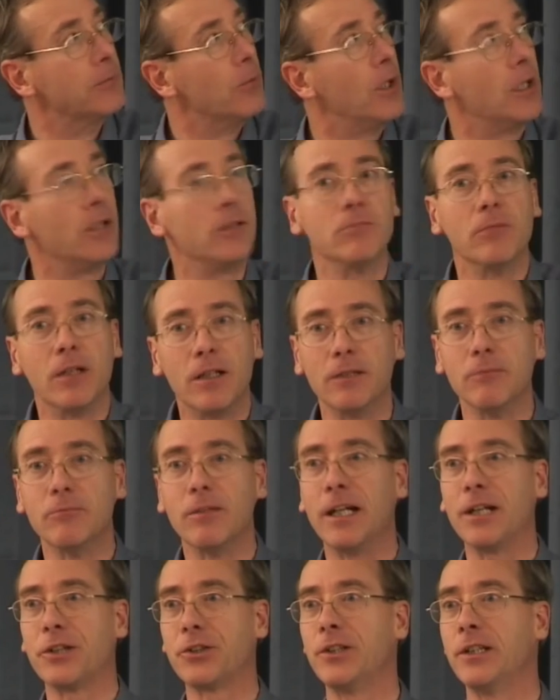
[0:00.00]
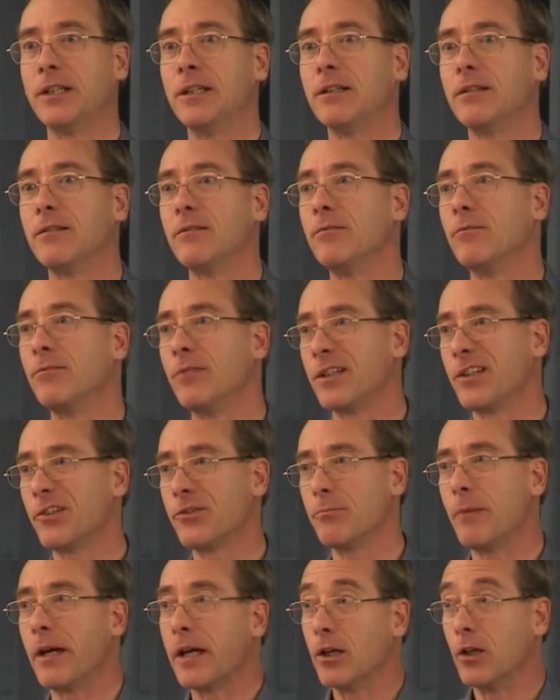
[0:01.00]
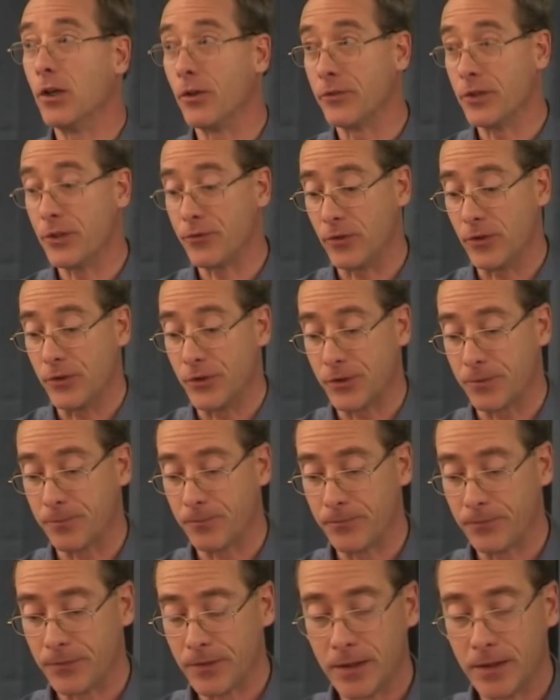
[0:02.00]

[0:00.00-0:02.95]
Well, actually, it doesn't make a lot of difference.